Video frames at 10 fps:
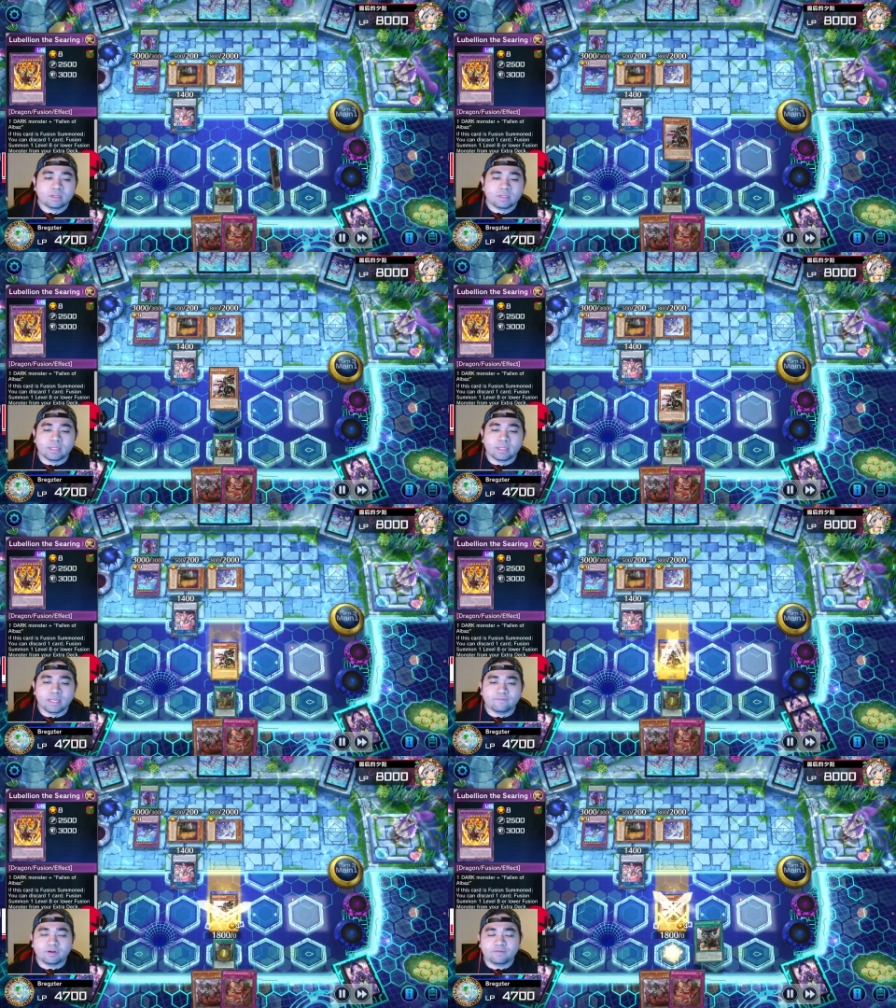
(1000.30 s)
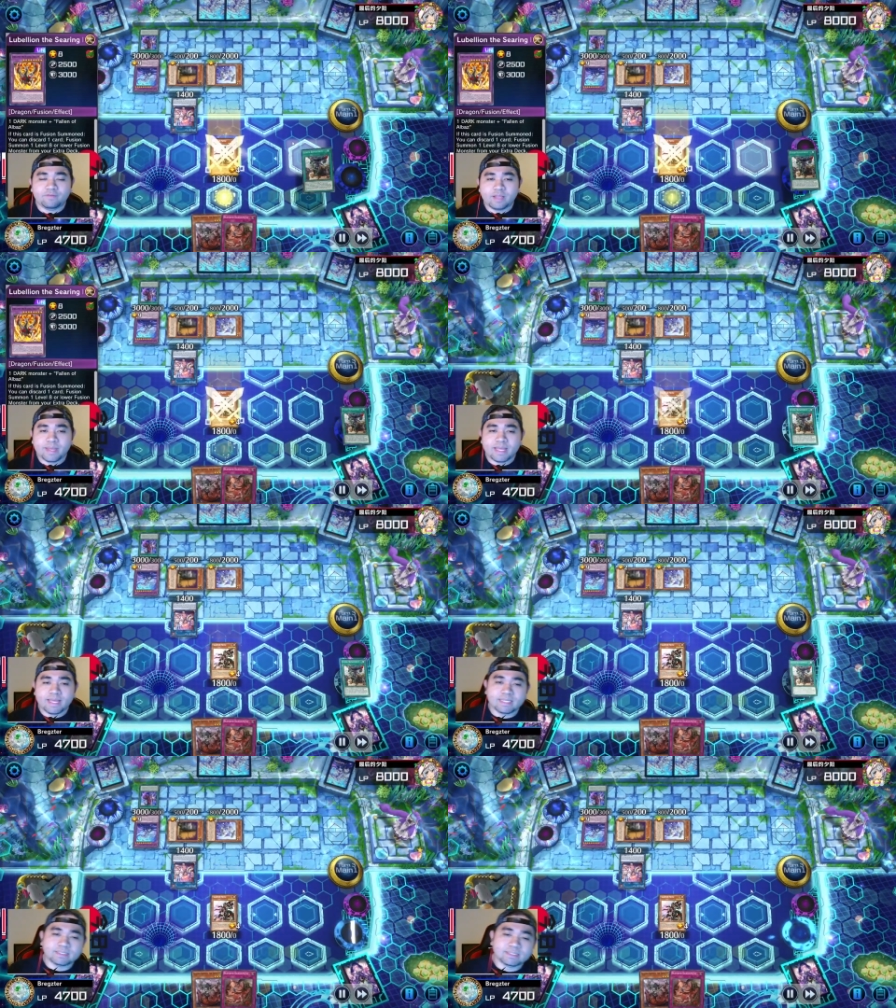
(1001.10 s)
Yeah, Fallen
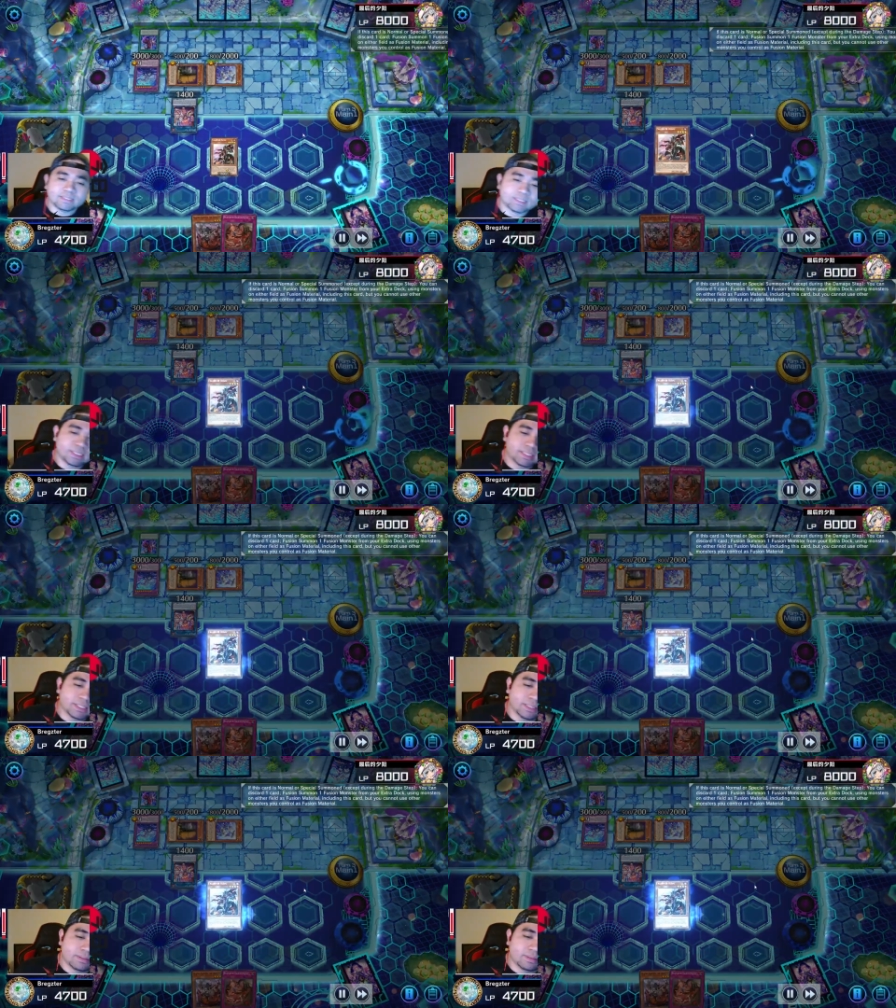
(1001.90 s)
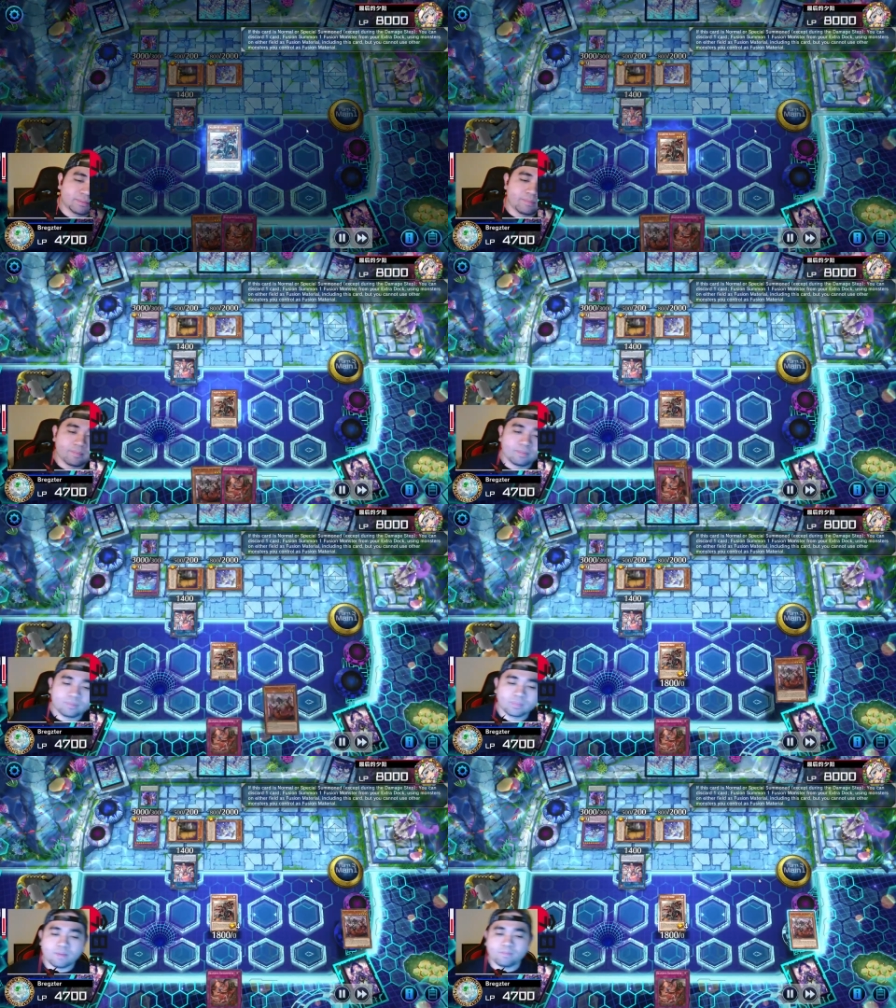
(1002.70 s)
Valbaz.
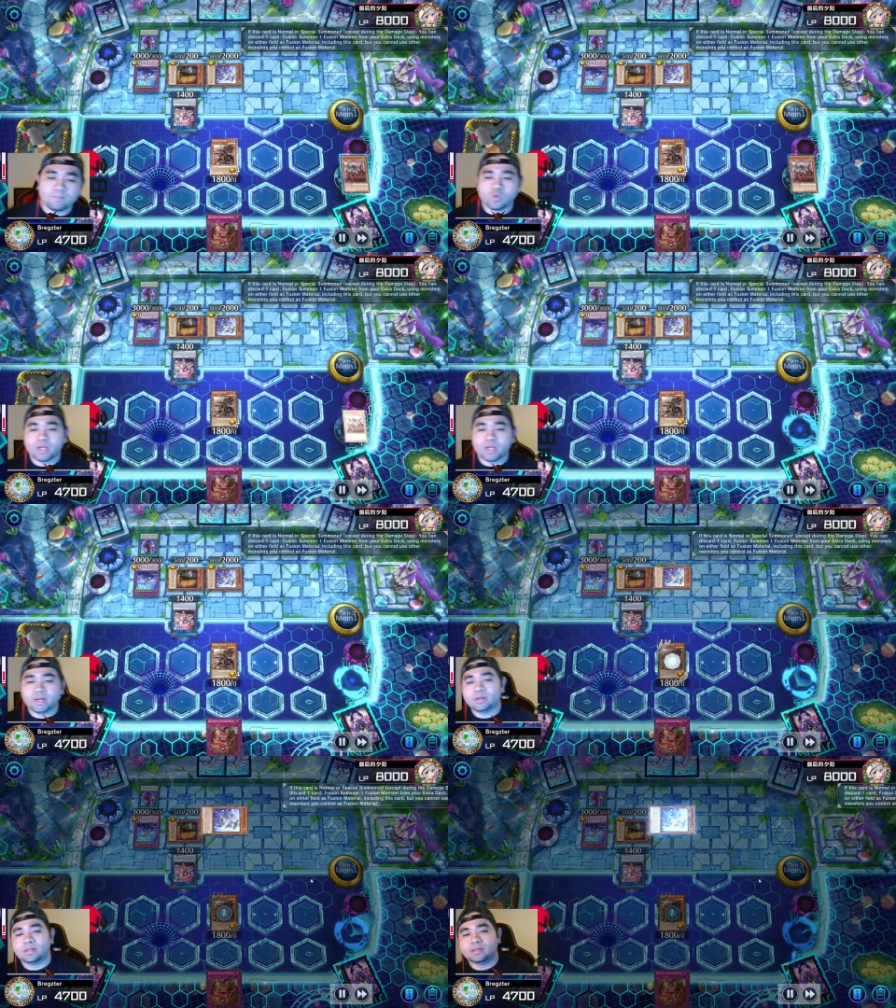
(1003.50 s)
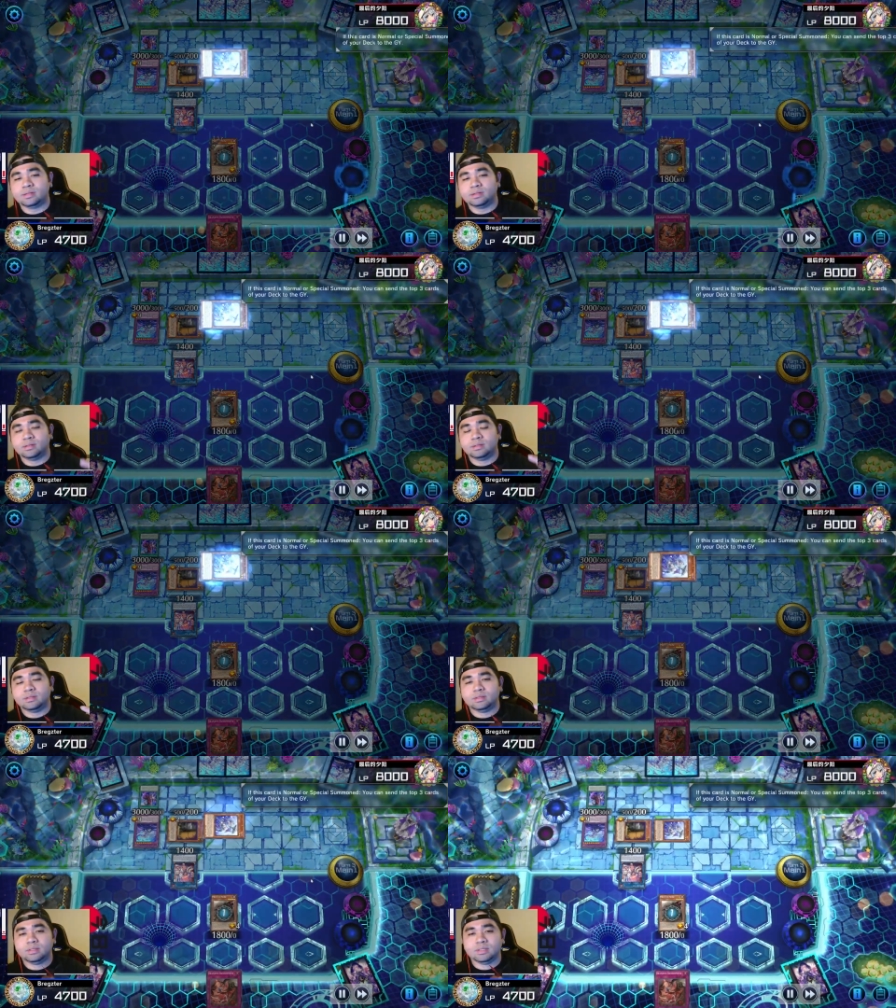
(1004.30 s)
Dump one.
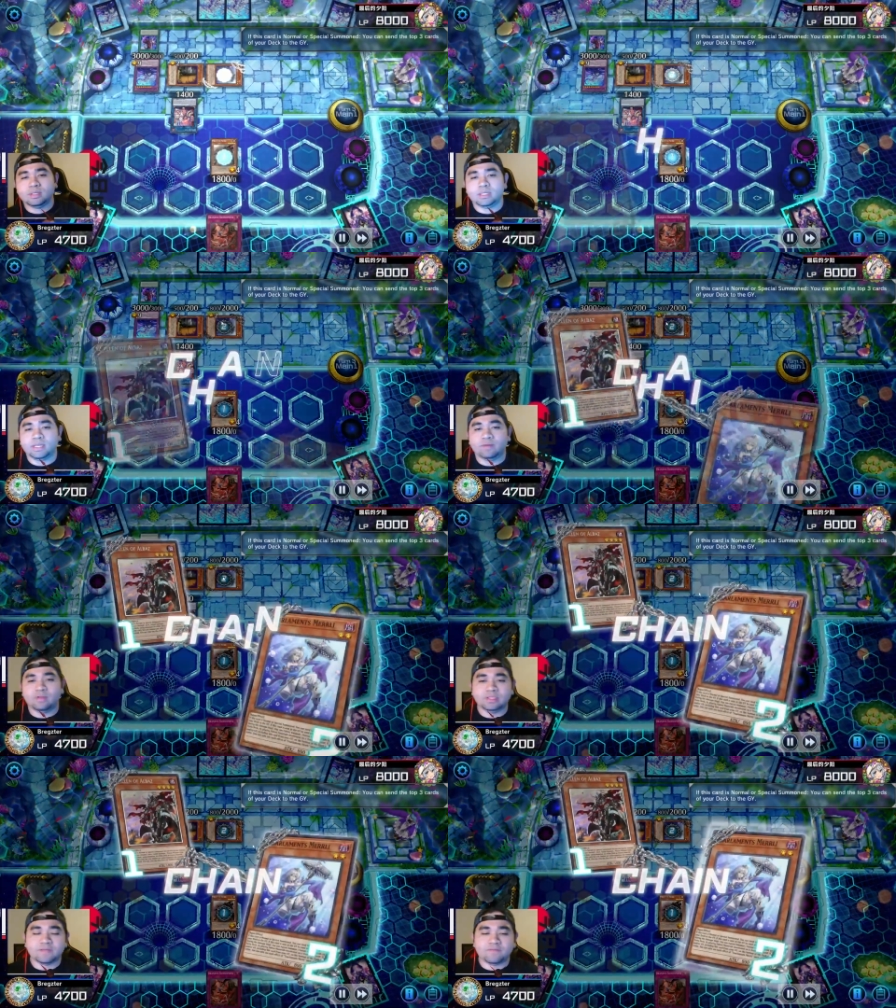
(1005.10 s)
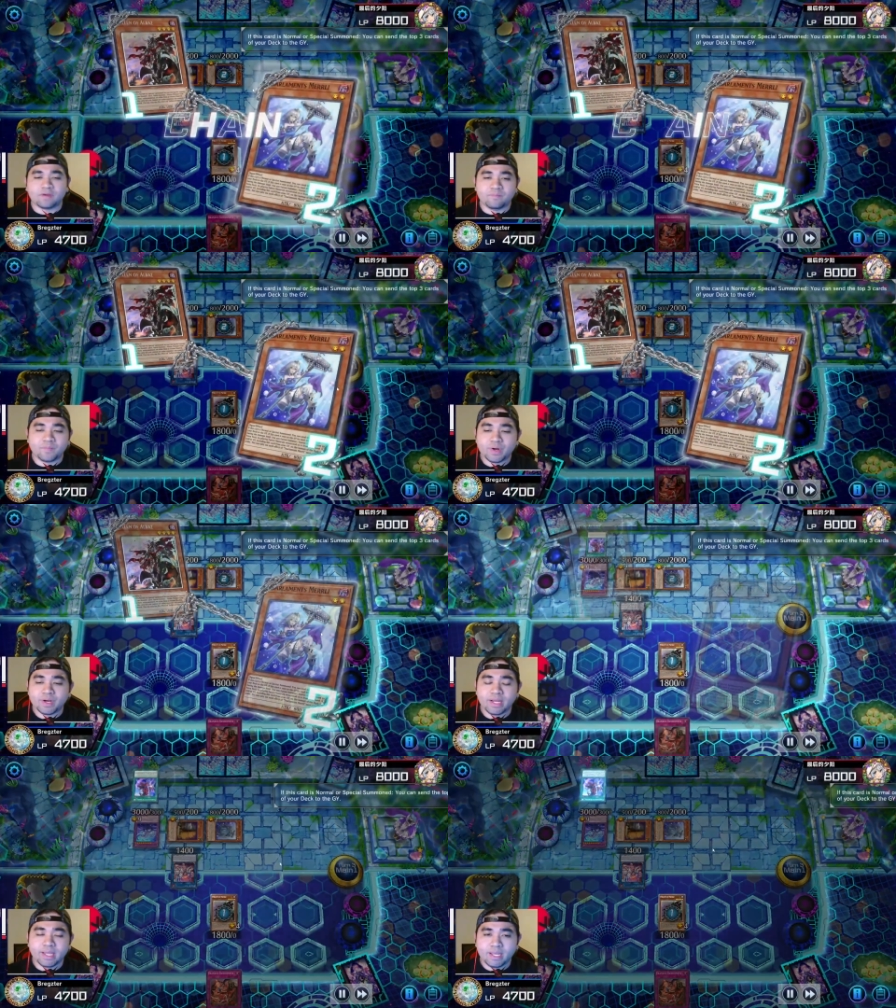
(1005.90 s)
We'll use the attack of
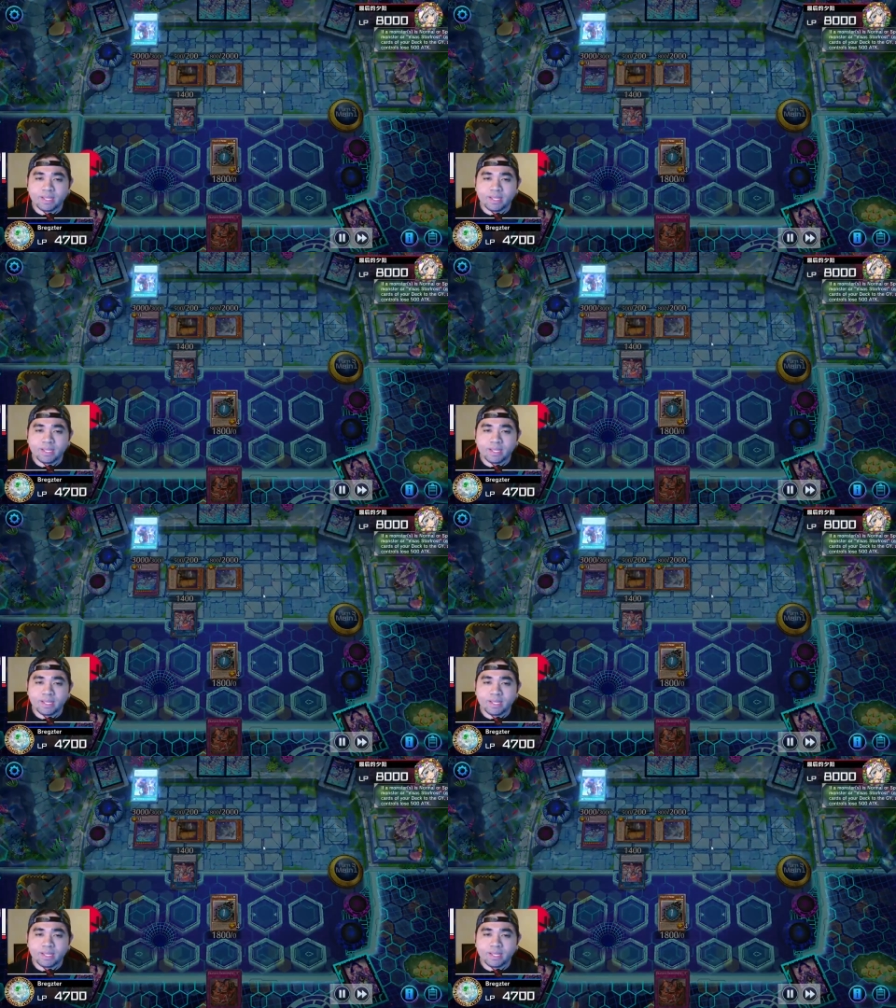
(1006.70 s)
Merly.